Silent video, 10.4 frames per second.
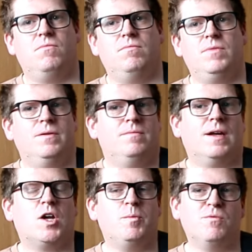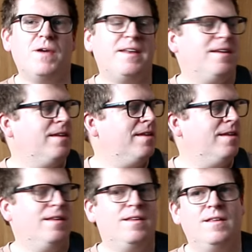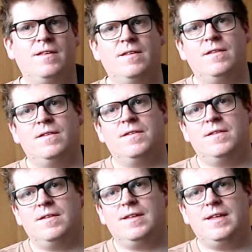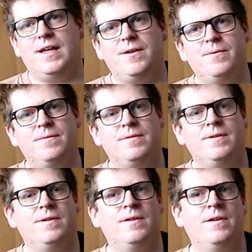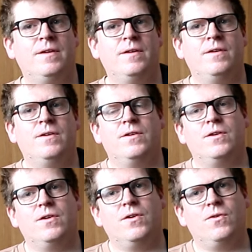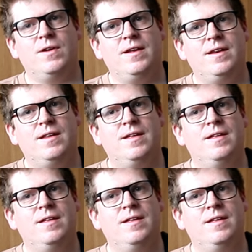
You know, that could be red, yellow, green,